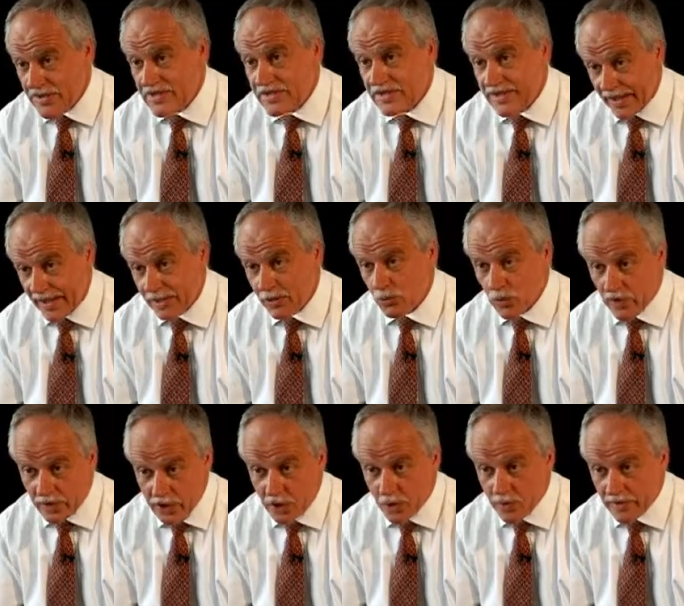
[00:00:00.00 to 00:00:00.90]
then we
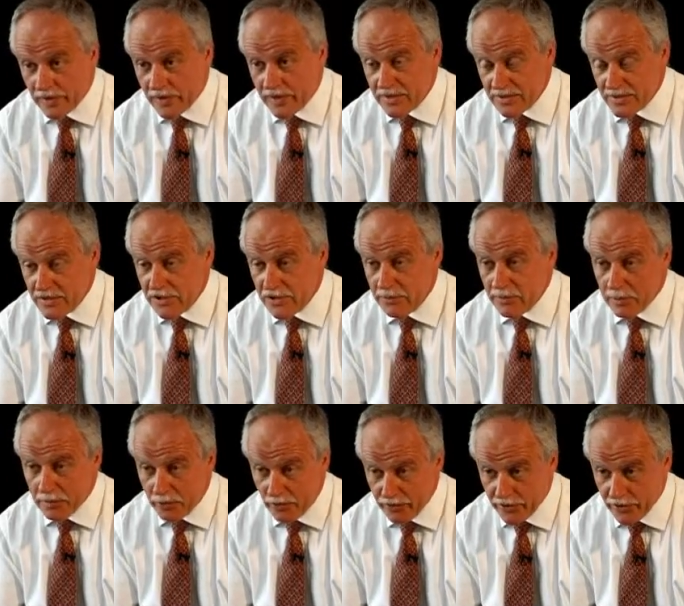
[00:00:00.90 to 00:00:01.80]
know whether this is going to be
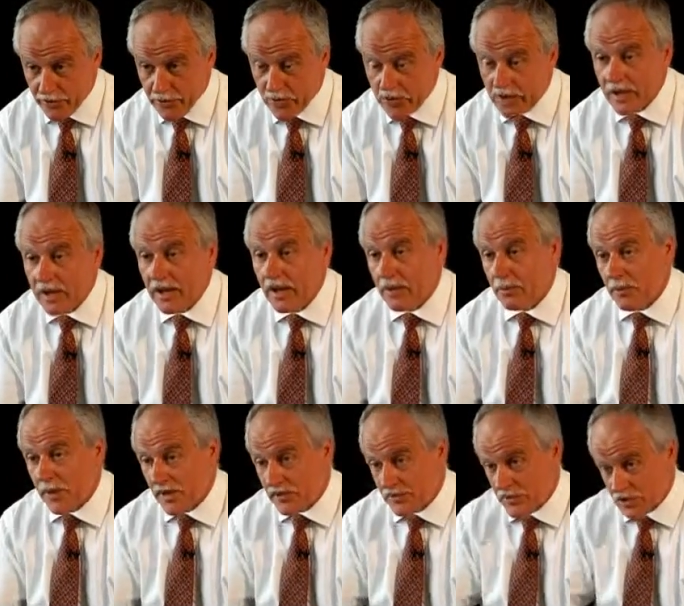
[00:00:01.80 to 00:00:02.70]
profitable and
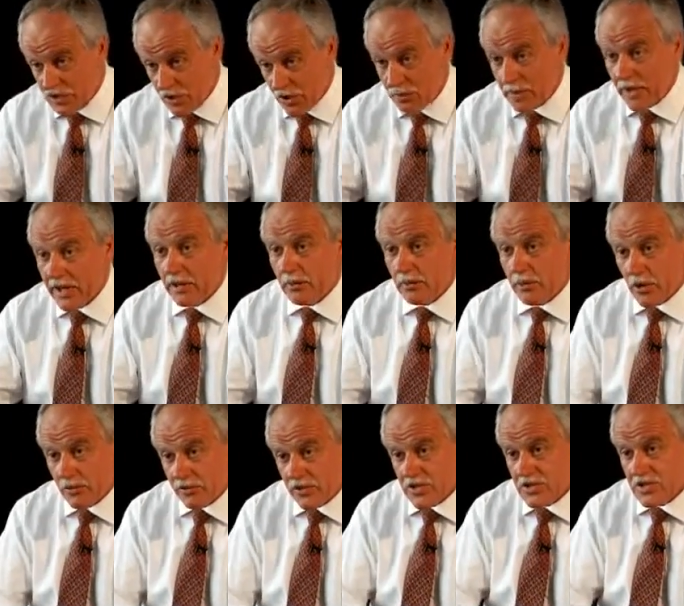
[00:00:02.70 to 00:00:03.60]
we can start making
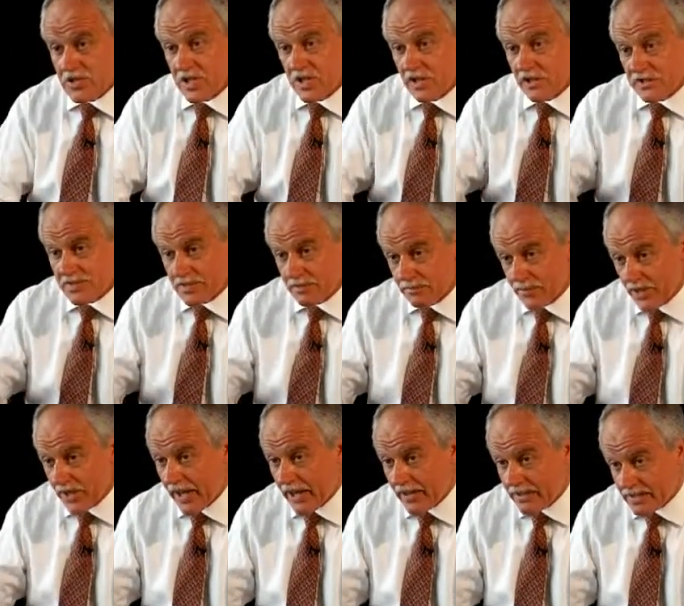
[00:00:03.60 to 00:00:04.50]
profits and taking some
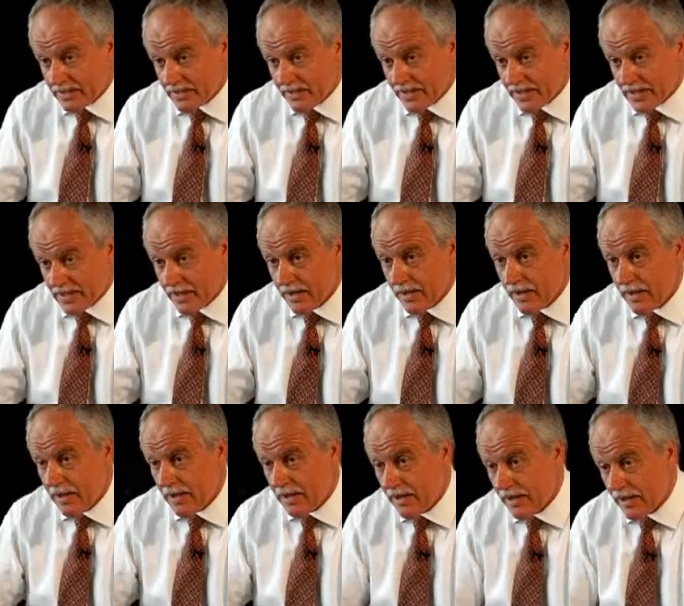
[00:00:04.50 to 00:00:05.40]
money out of it.
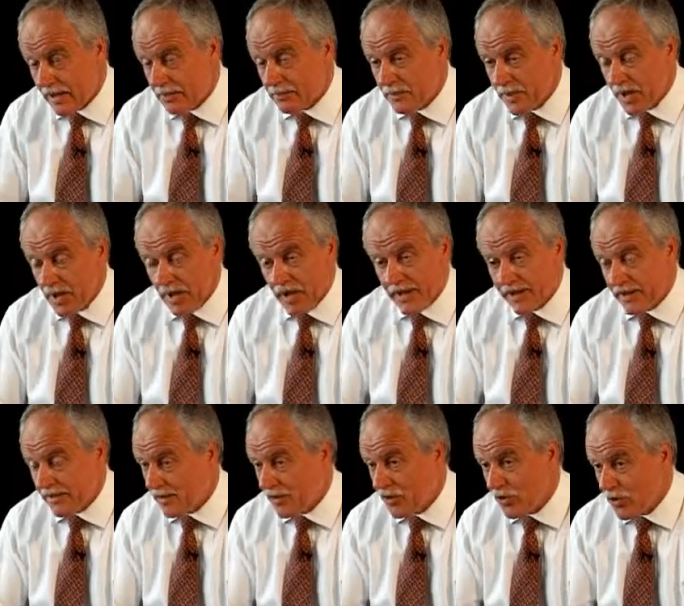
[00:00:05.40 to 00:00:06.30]

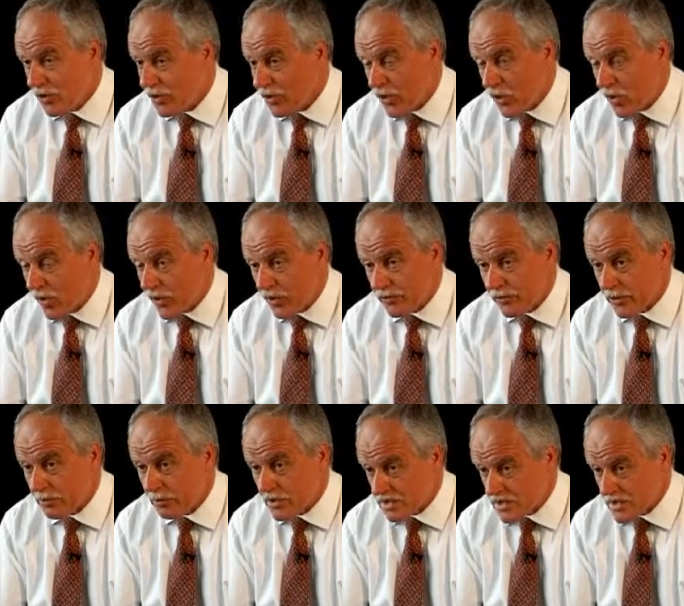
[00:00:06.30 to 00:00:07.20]
And quite often a
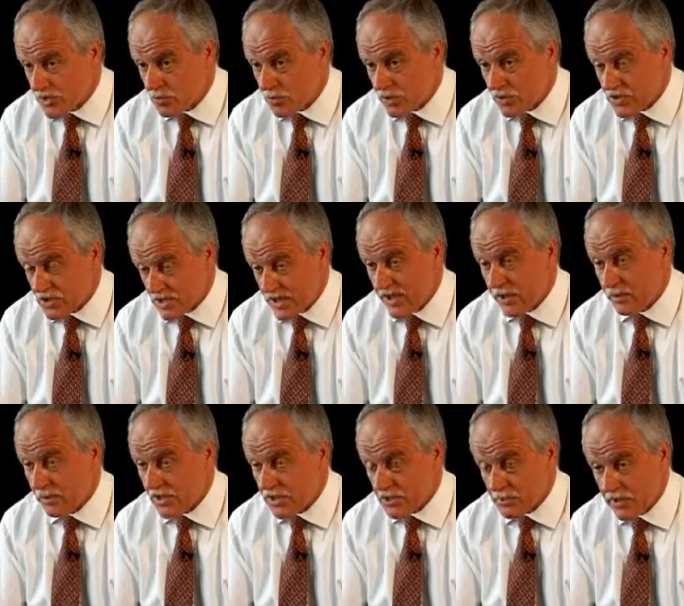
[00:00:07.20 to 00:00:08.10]
business will say
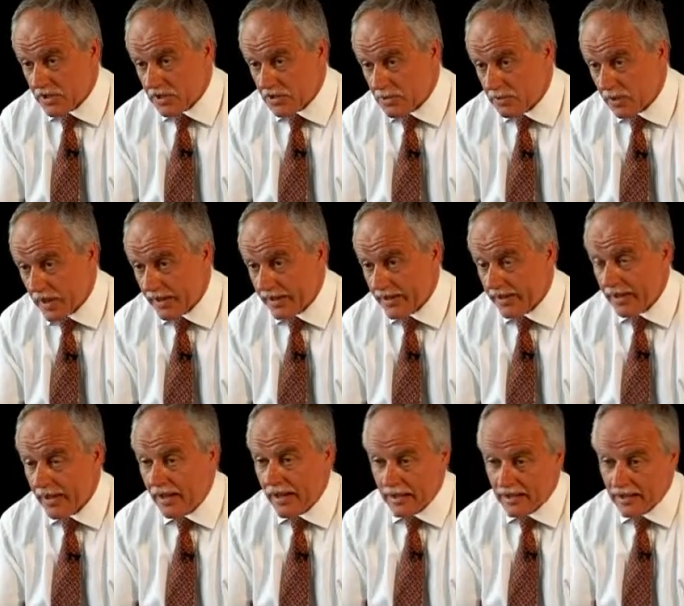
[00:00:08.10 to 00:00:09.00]
when they speak to the bank,
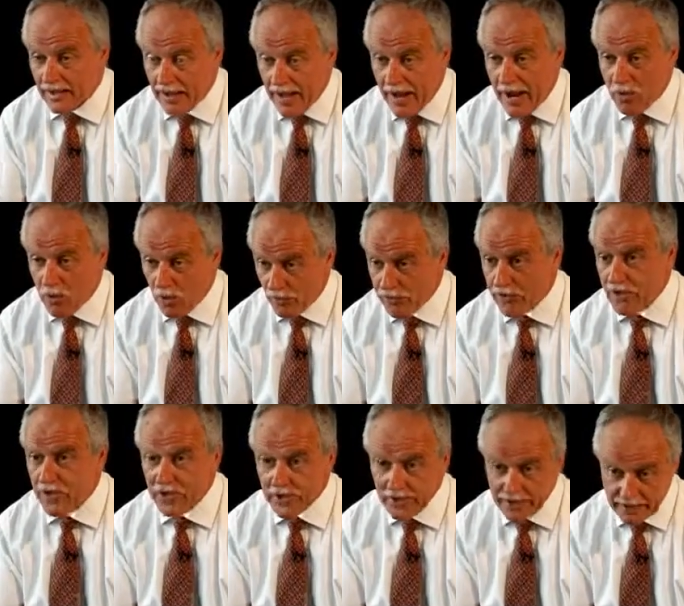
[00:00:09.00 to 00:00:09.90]
how often
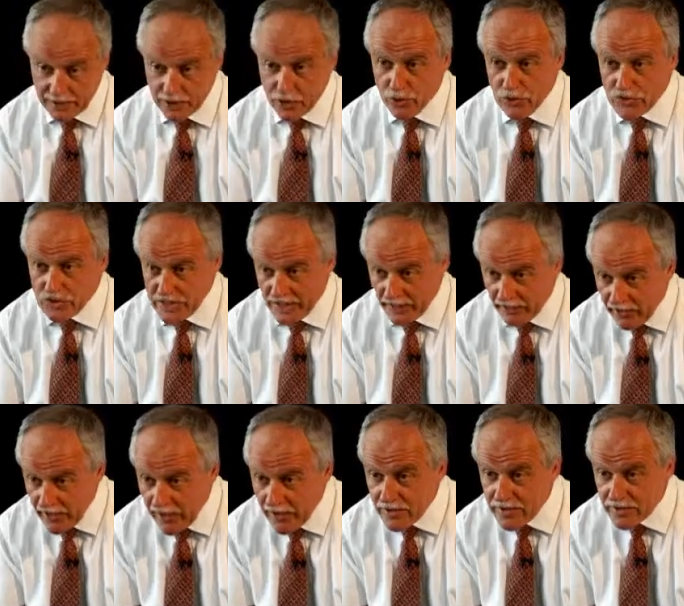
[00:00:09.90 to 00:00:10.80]
can I get a good
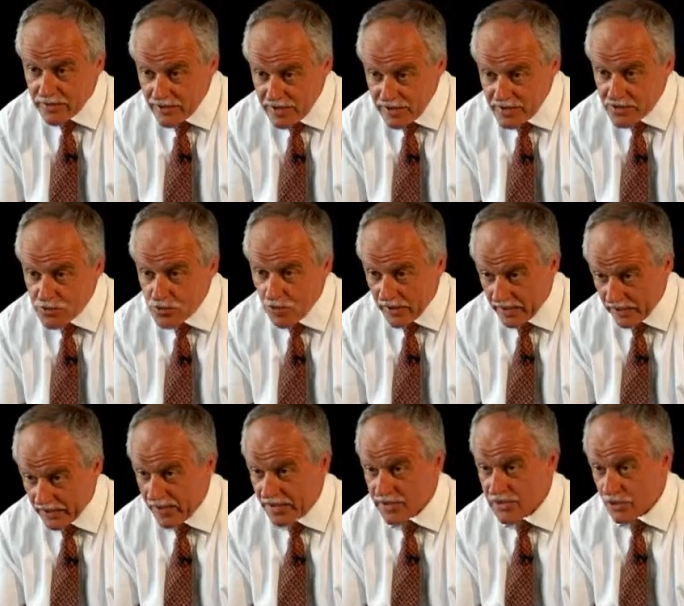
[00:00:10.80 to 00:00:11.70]
salary out of this? When
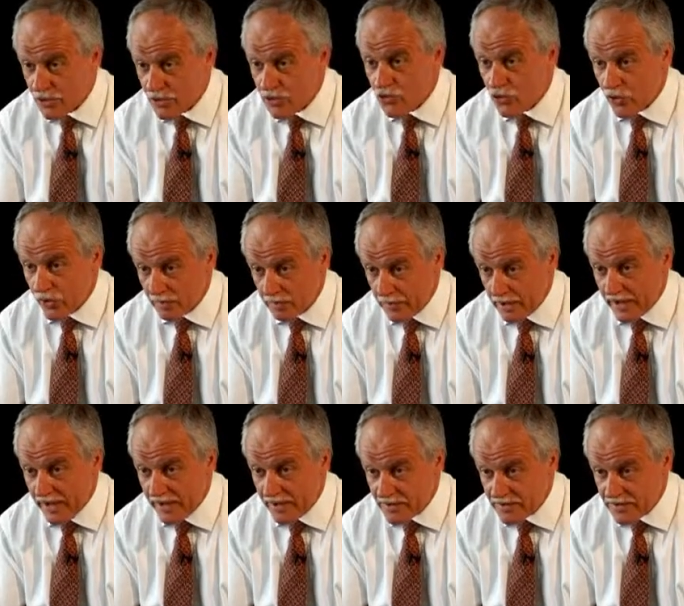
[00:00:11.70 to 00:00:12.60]
can I start drawing
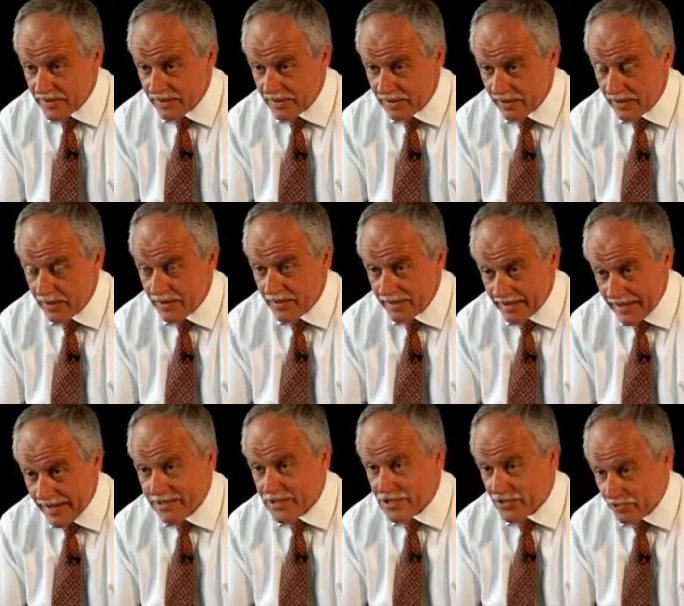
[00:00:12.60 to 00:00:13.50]
money out of it? And the
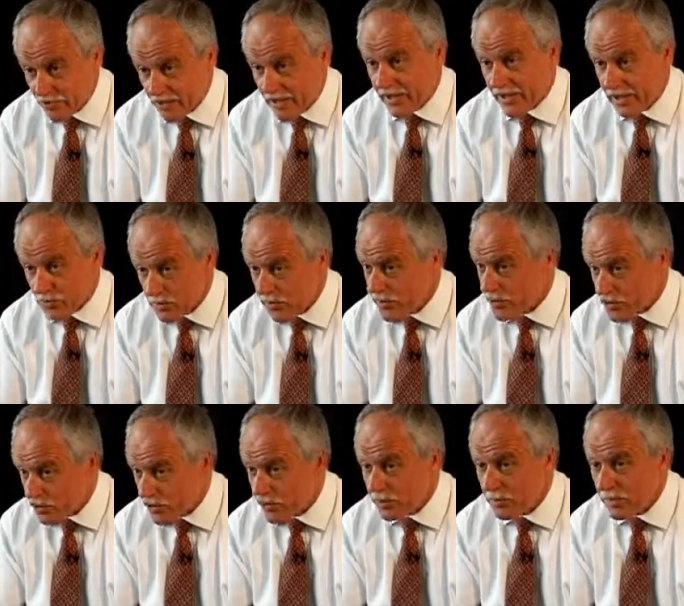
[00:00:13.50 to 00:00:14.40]
answer really is when you're
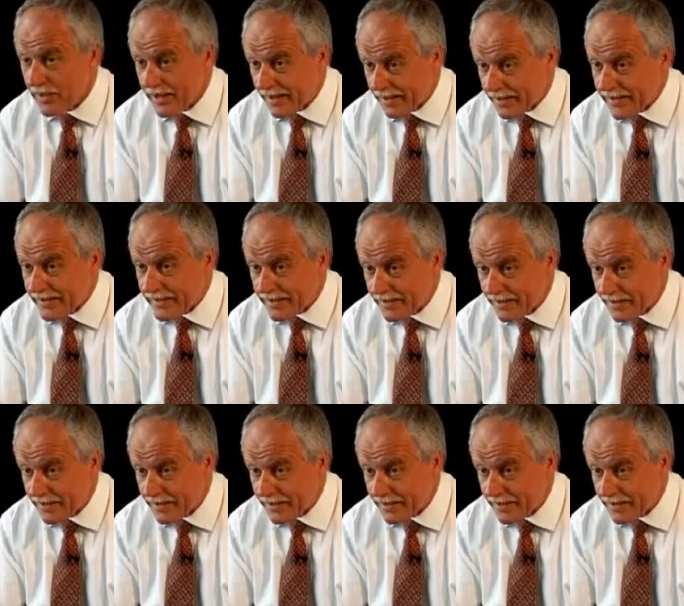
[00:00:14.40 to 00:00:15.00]
sure you're making it.